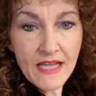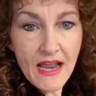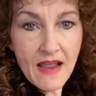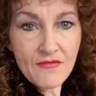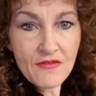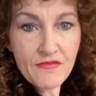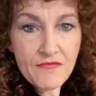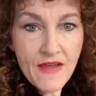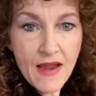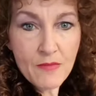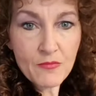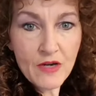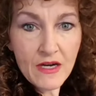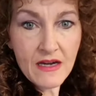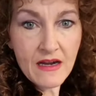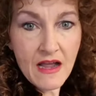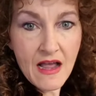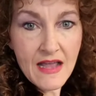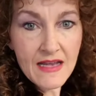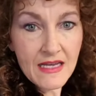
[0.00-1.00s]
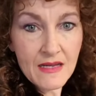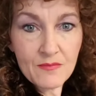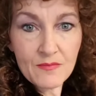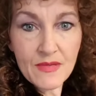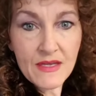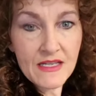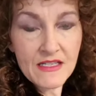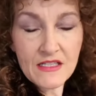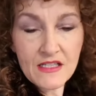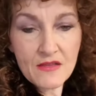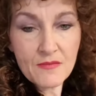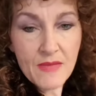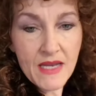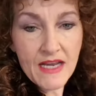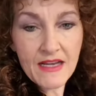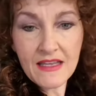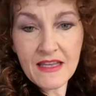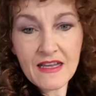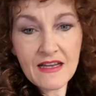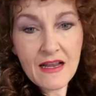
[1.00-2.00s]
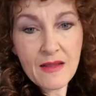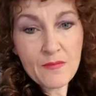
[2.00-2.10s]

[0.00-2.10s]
have the fabric cut and pinned to the mannequin.